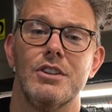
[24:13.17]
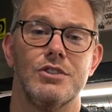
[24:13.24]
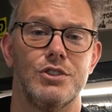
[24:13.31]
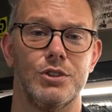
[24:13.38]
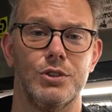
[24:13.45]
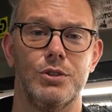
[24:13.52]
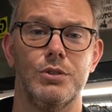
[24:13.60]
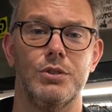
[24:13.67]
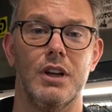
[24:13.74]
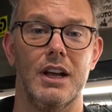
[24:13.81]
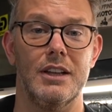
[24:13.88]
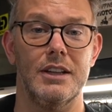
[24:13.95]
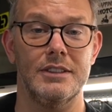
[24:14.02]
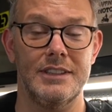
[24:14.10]
to
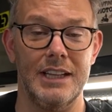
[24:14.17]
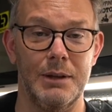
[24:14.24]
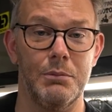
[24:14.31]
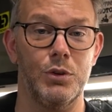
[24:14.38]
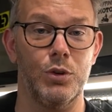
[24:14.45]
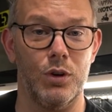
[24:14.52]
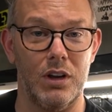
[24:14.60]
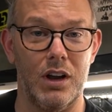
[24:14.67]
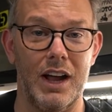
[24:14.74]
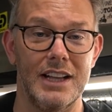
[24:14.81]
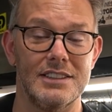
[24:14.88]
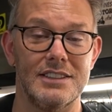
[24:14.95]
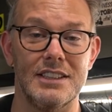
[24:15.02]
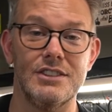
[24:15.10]
dim your
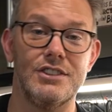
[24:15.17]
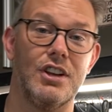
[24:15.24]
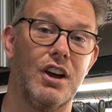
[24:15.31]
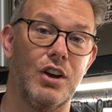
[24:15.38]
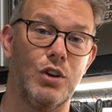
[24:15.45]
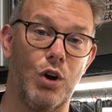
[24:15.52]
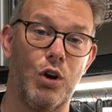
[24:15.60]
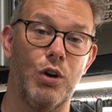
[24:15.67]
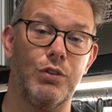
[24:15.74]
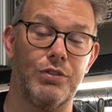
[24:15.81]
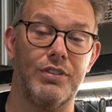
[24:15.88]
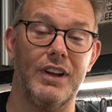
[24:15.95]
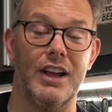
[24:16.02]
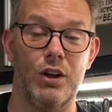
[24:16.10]
lights and turn
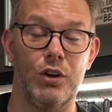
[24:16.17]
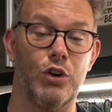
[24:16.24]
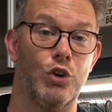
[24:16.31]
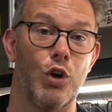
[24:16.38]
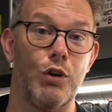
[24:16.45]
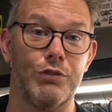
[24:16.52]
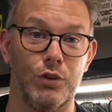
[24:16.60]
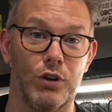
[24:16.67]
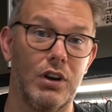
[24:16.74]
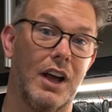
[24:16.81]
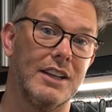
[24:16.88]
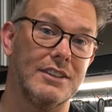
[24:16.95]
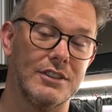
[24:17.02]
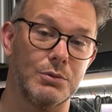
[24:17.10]
off on and off your
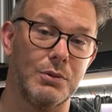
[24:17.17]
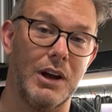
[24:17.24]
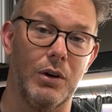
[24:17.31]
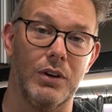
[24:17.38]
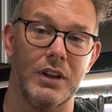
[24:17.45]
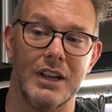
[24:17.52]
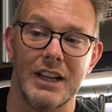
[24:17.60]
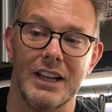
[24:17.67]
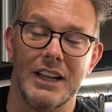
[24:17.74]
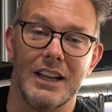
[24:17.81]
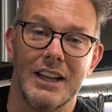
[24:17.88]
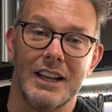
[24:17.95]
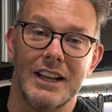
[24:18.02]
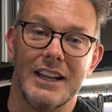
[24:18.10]
lights as well.
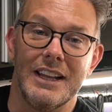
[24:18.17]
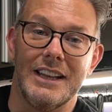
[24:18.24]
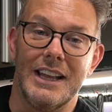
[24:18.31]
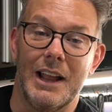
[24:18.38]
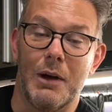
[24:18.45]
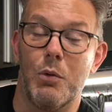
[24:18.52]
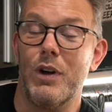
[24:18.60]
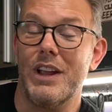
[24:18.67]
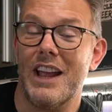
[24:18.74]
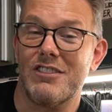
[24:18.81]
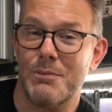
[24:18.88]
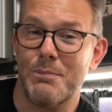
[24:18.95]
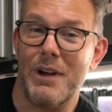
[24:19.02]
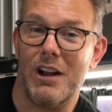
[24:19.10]
Now, what you
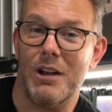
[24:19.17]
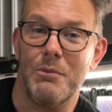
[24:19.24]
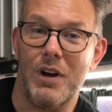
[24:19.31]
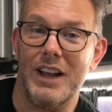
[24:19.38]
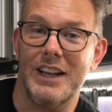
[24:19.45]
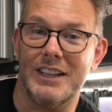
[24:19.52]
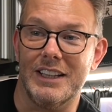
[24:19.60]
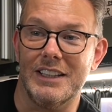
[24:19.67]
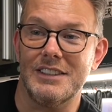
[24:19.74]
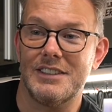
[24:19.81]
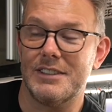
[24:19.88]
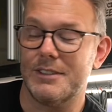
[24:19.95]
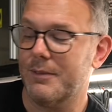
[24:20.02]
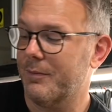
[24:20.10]
have to bear in mind
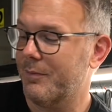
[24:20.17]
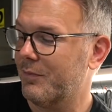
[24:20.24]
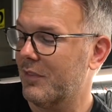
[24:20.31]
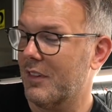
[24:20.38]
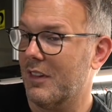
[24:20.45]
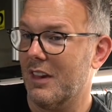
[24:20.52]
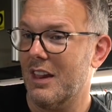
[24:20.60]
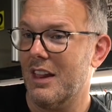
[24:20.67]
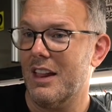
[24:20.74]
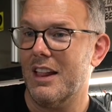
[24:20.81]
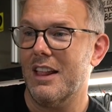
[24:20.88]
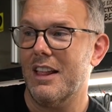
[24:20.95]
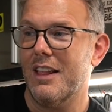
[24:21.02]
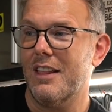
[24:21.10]
is
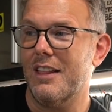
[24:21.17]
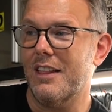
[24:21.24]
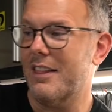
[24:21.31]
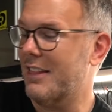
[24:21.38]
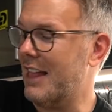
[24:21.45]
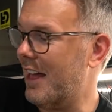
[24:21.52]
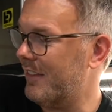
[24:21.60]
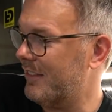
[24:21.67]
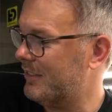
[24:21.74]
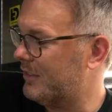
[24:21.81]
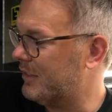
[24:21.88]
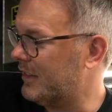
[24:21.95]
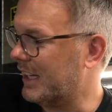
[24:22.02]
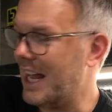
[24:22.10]
that
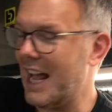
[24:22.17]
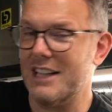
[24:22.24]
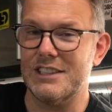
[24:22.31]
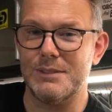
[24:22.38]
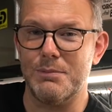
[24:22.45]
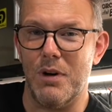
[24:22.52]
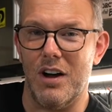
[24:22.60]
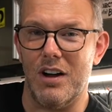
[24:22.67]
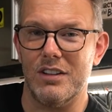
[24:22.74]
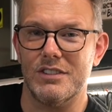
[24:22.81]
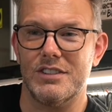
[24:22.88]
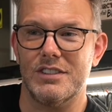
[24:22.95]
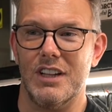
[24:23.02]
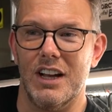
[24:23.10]
the
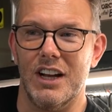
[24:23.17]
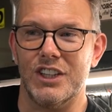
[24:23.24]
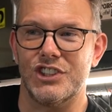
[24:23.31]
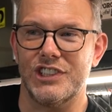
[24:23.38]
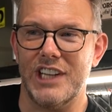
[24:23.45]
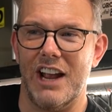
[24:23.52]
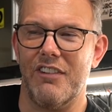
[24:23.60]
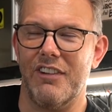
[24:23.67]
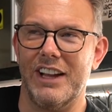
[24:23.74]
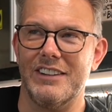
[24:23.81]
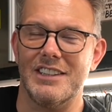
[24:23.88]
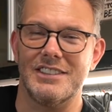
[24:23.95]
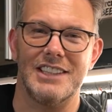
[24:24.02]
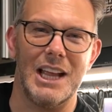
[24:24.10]
Cansmarts are sharing
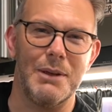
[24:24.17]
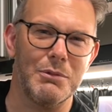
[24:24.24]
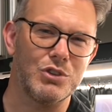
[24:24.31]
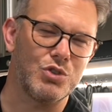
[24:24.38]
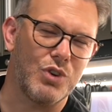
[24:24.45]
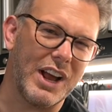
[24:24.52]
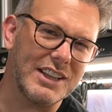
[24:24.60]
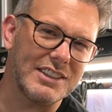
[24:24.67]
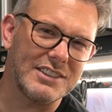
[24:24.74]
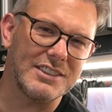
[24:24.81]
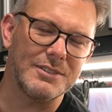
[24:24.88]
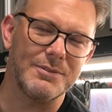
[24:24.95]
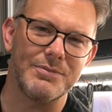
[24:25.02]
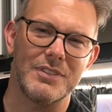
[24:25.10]
the same
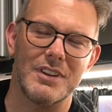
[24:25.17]
address.